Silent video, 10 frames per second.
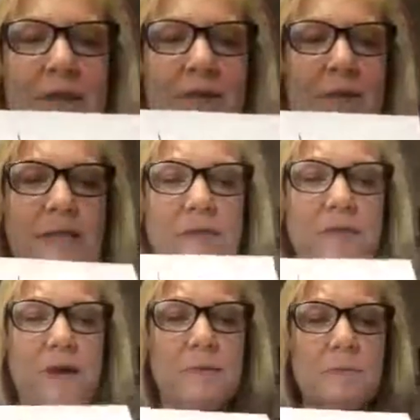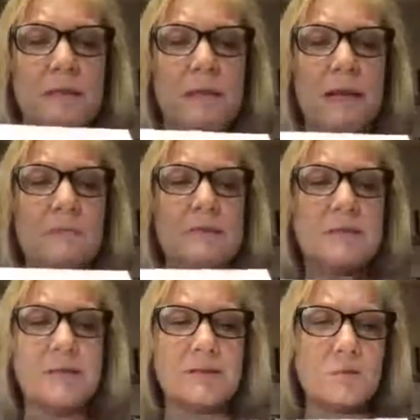was a fun one that I was
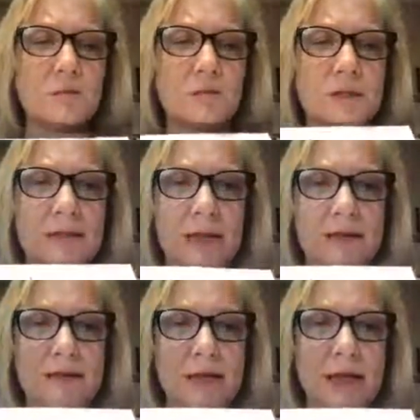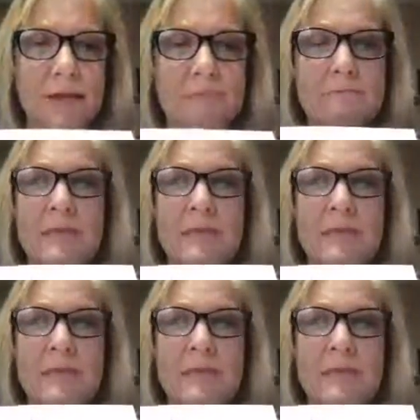exploring last night.